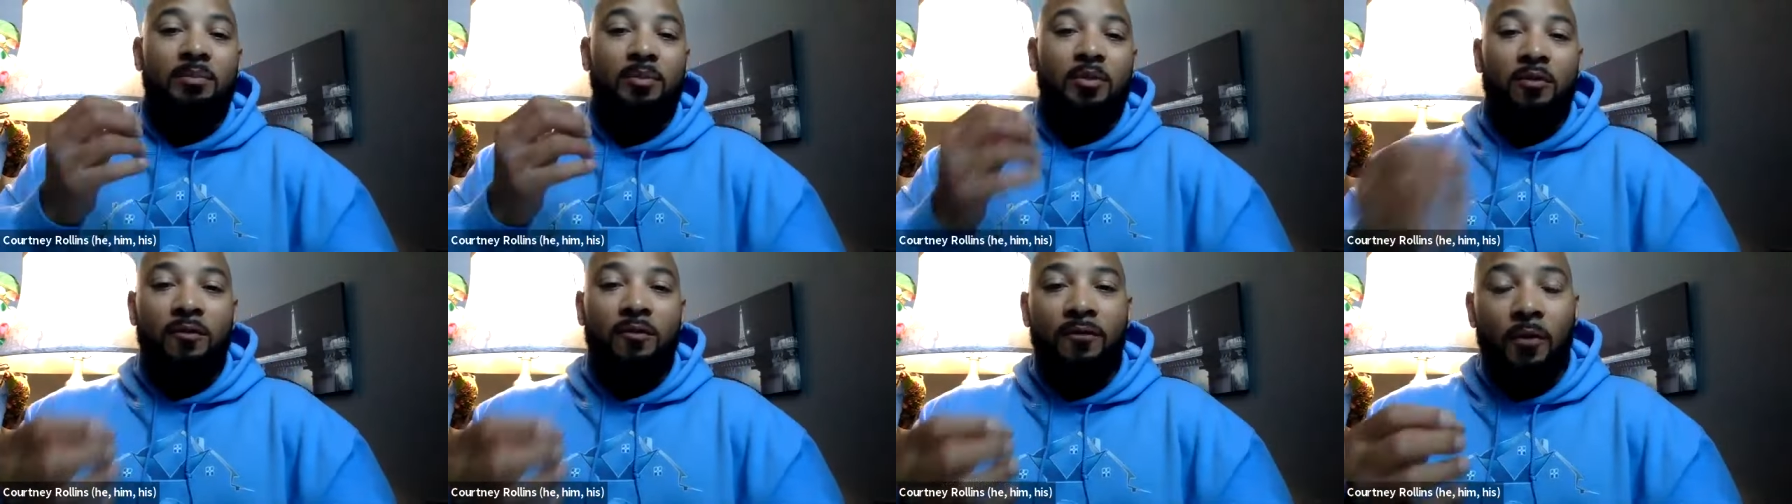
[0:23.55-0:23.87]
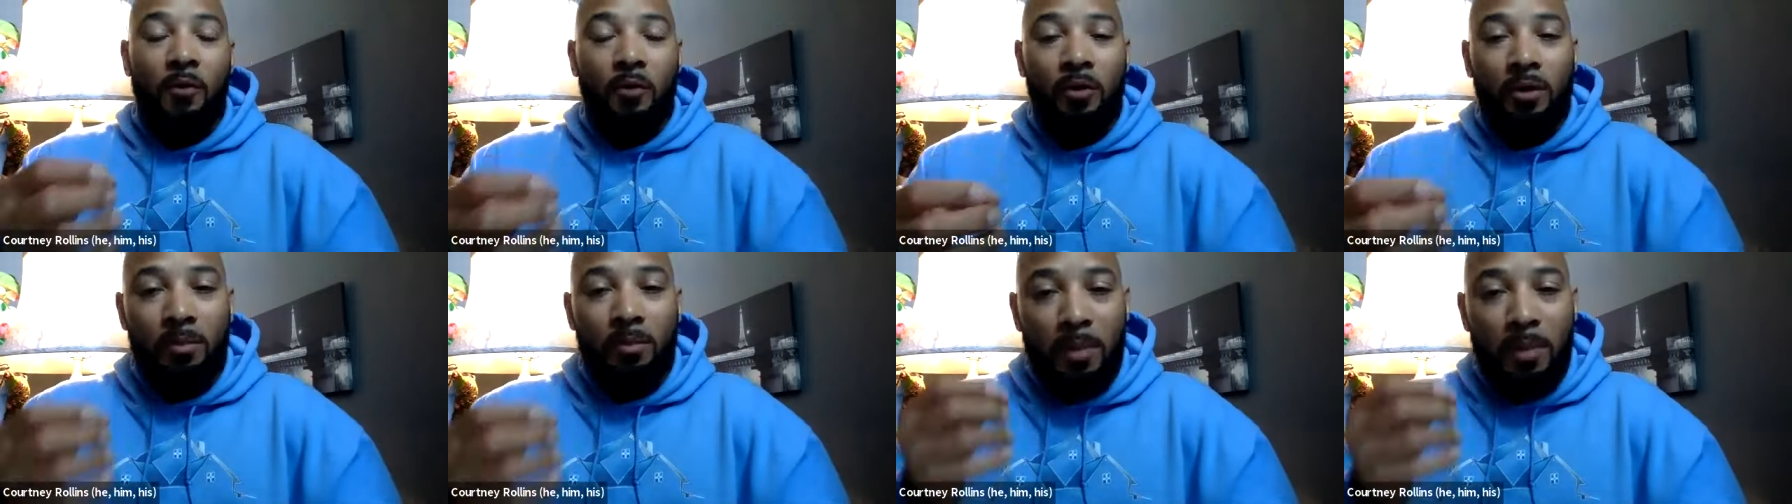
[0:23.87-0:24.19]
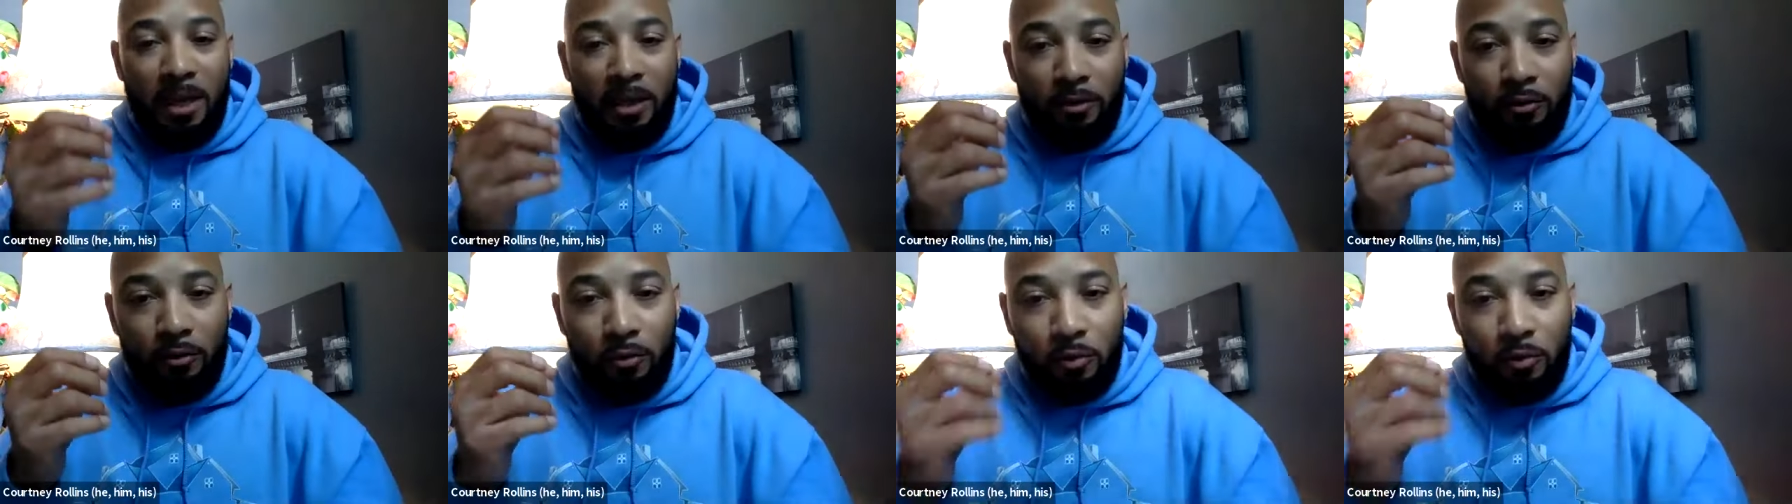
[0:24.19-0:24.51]
move forward and
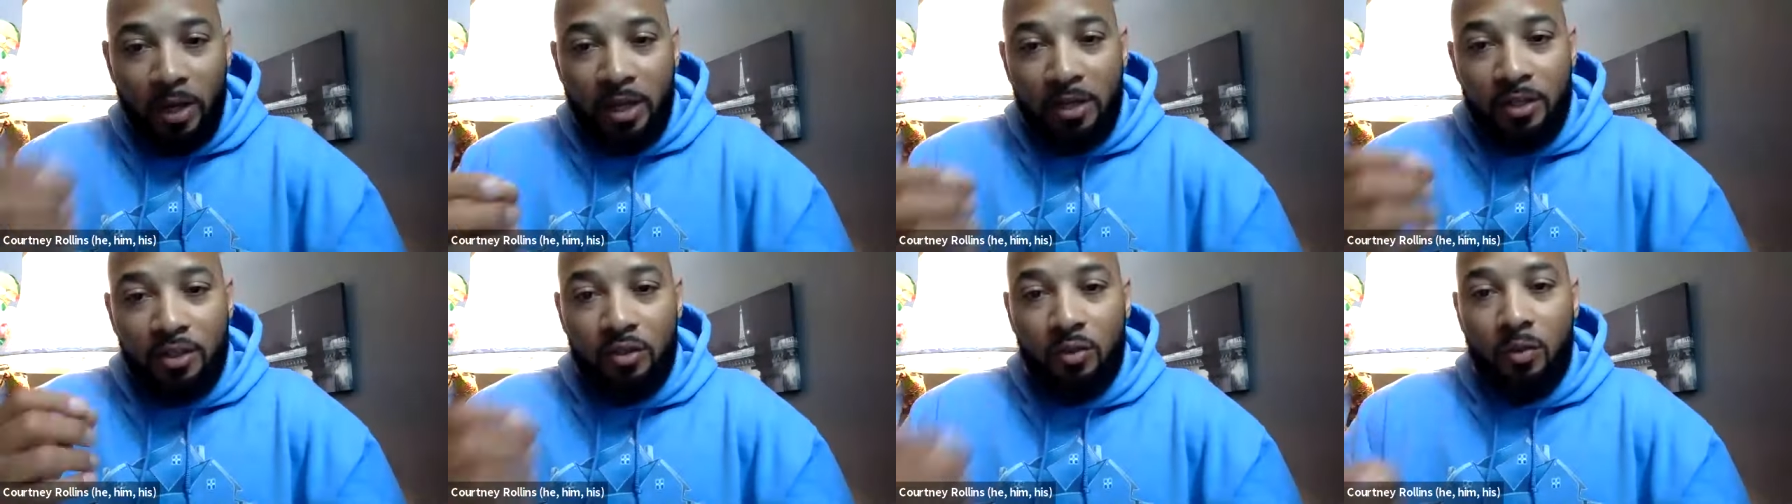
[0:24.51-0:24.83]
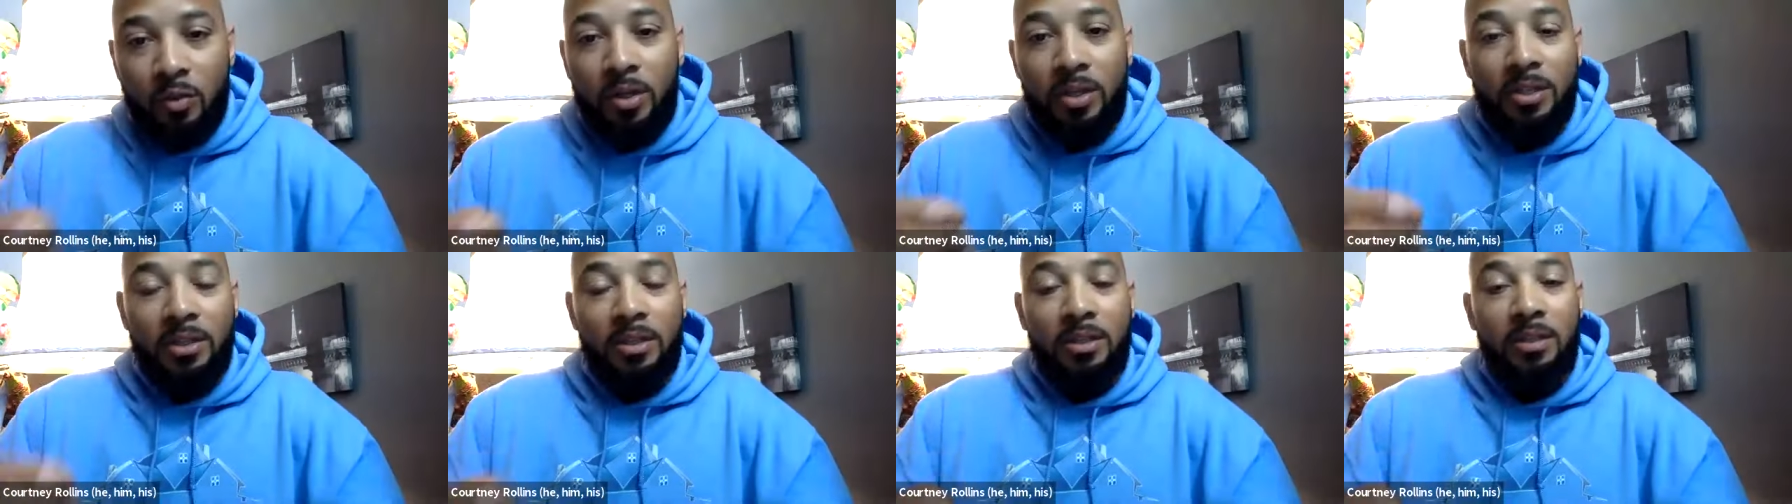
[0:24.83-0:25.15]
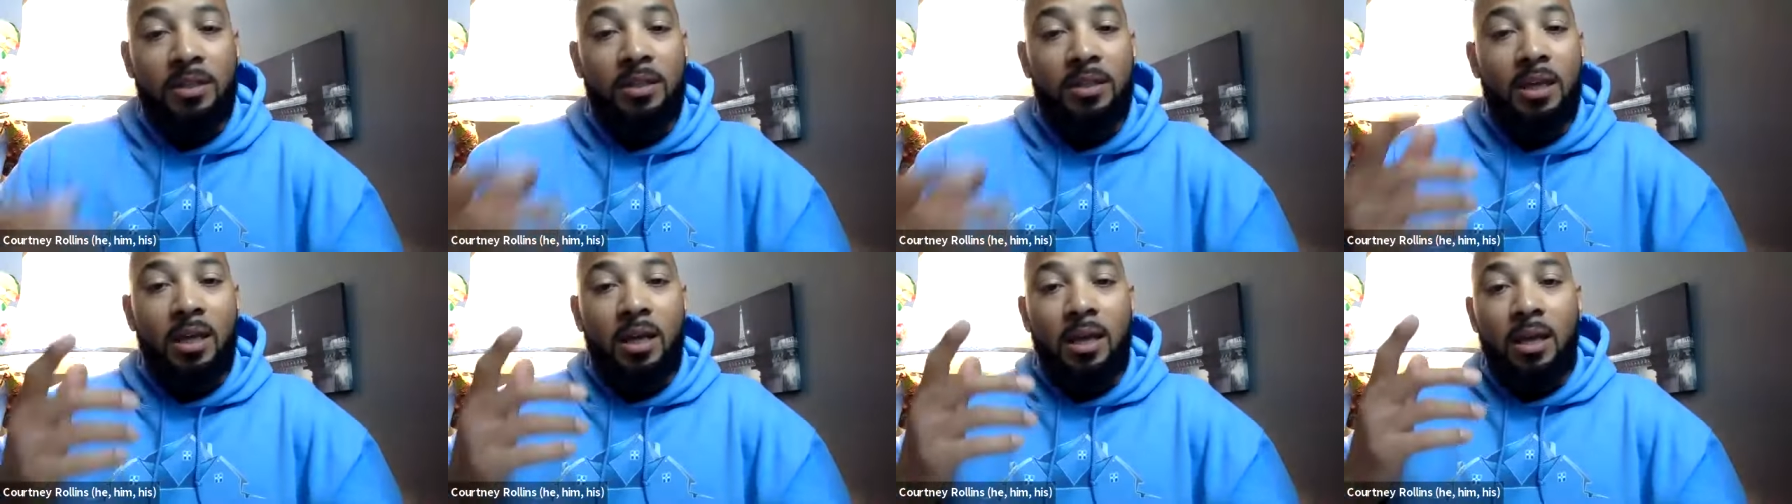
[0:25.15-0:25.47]
make great
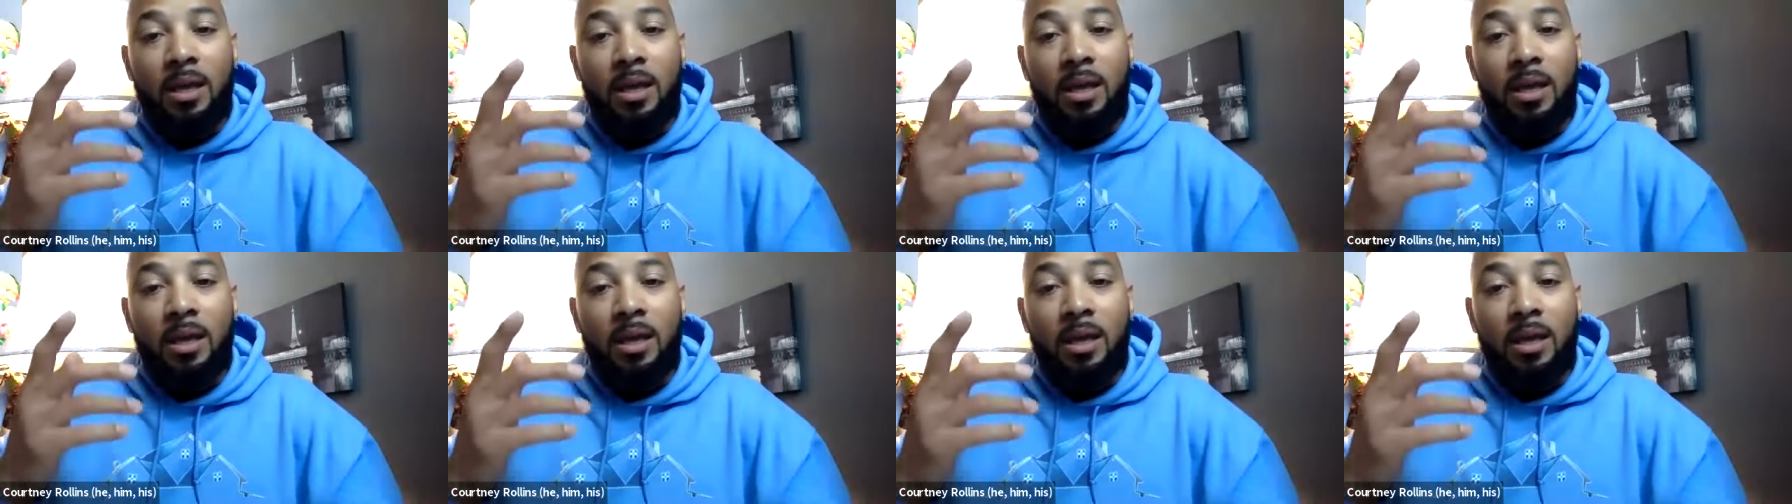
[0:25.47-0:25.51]
choices